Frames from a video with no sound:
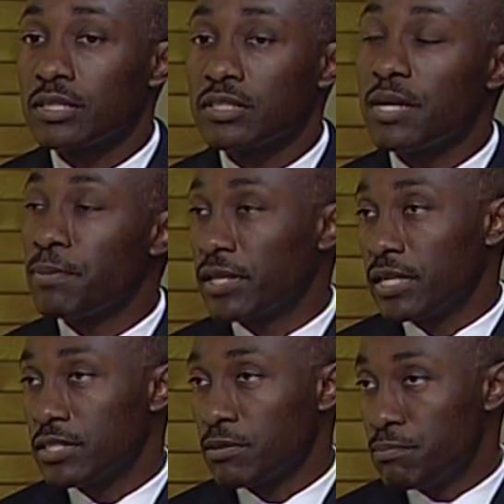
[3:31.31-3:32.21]

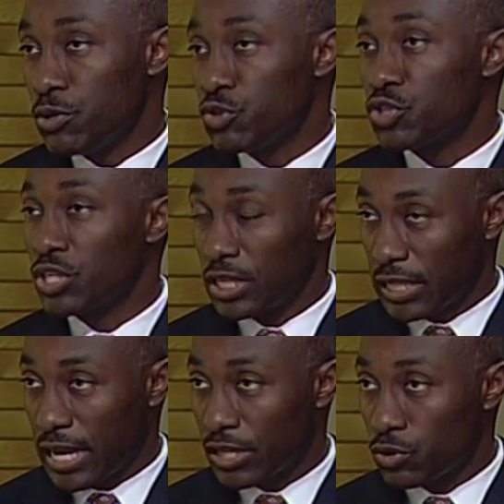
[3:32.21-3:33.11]
Typically, it's abuse,
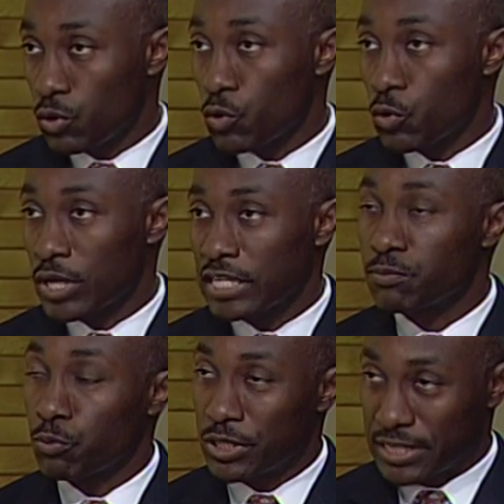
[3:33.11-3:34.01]
neglect, or
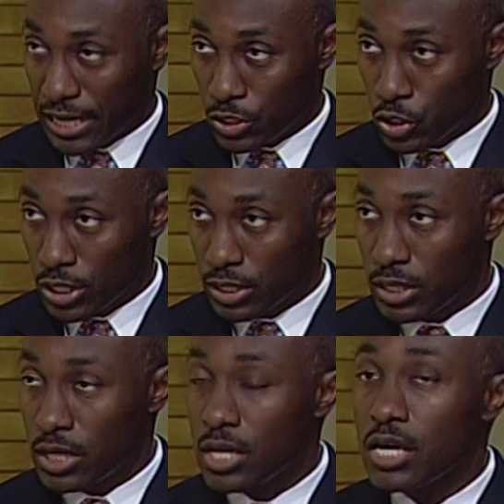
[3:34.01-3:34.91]
exploitation.
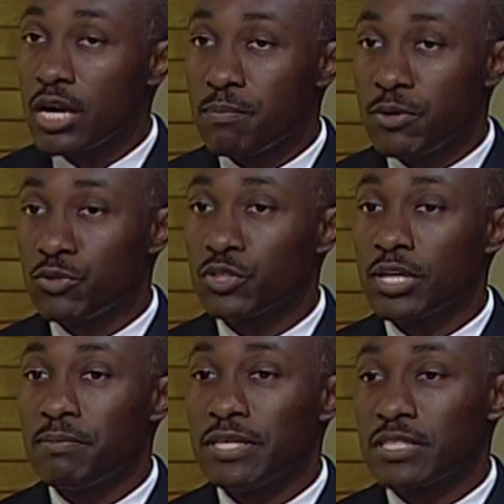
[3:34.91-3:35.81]
Abuse
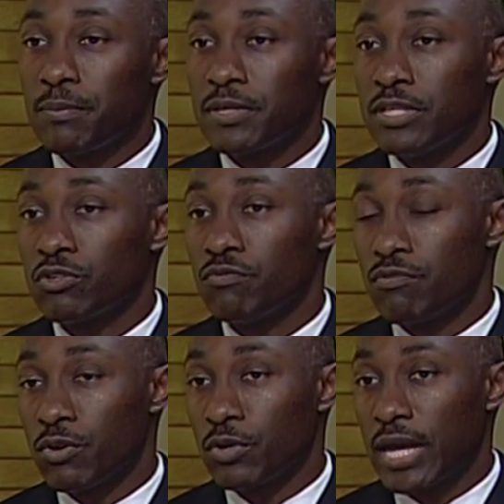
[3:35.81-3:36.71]
can be something as
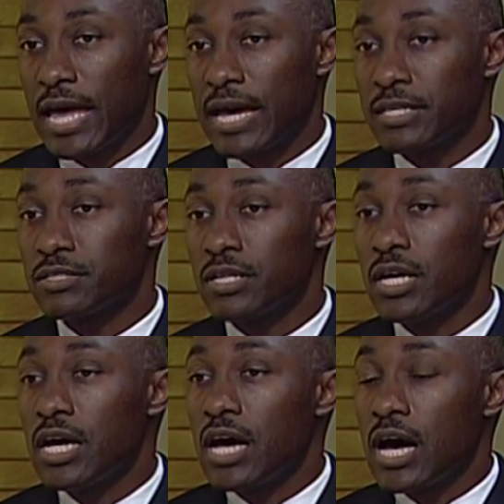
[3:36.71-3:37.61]
overt as
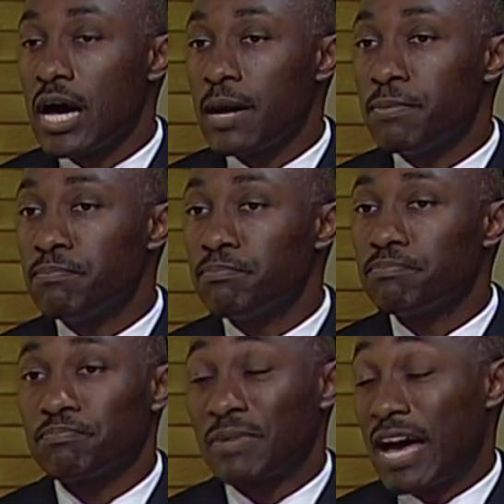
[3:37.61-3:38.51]

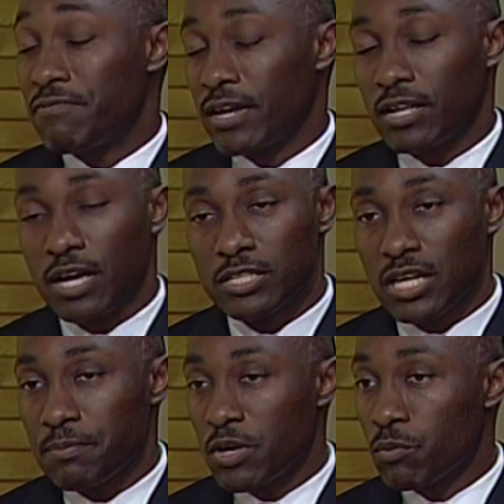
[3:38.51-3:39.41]
I've had clients
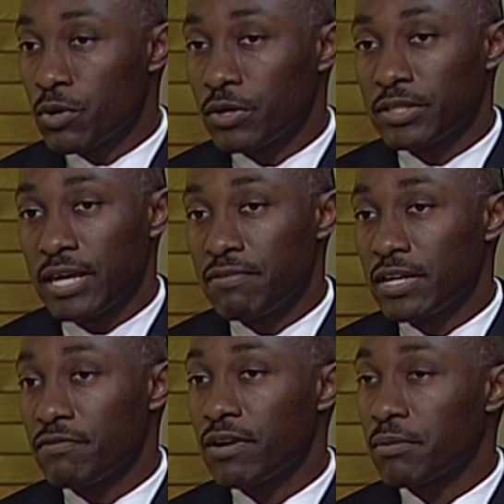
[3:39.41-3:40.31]
come in where they've
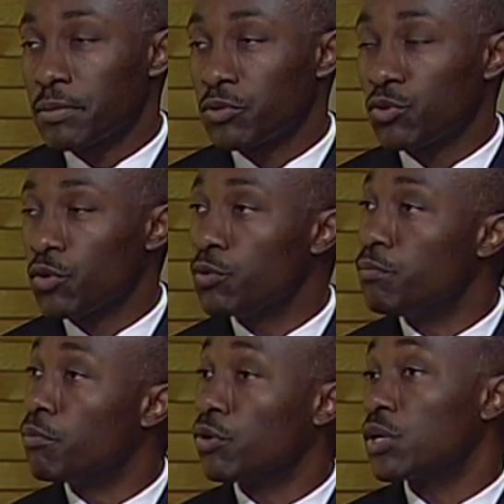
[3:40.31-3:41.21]
had a family member throw
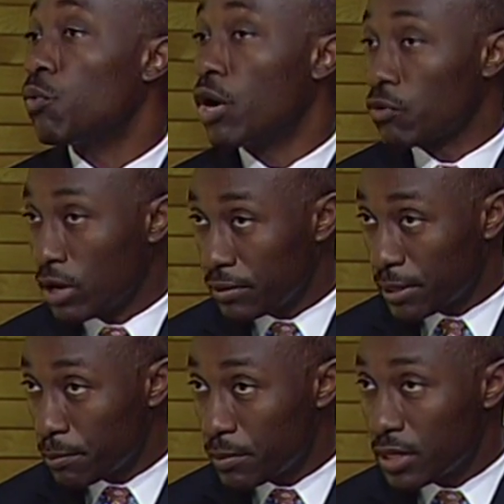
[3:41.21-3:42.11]
boiling water on
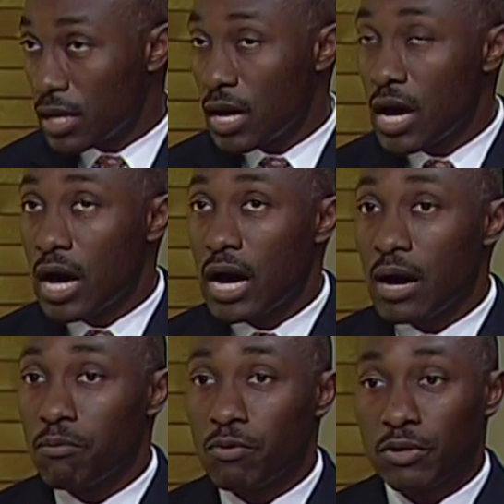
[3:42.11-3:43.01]

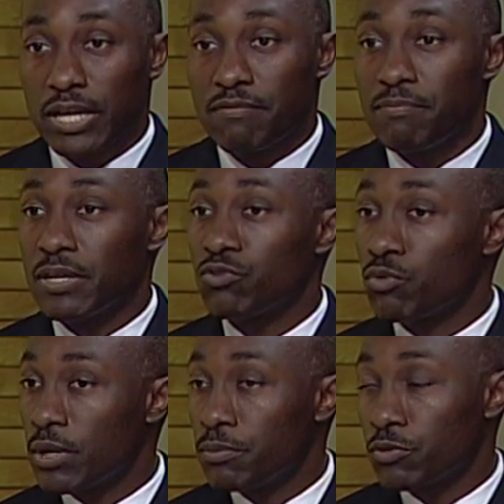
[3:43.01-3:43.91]
them, where they've been
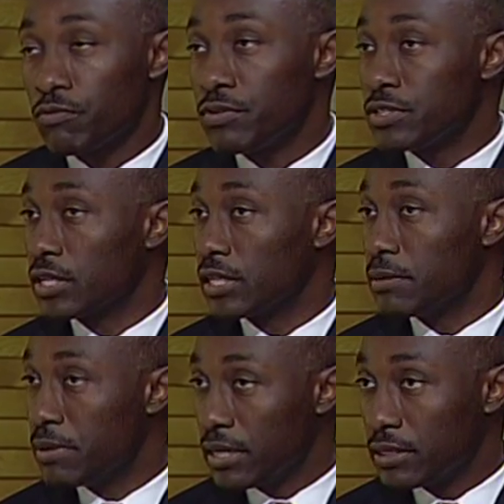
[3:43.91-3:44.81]
tripped or physically
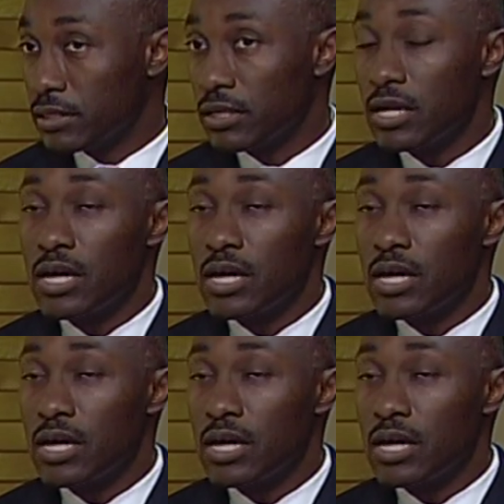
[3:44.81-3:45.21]
beaten,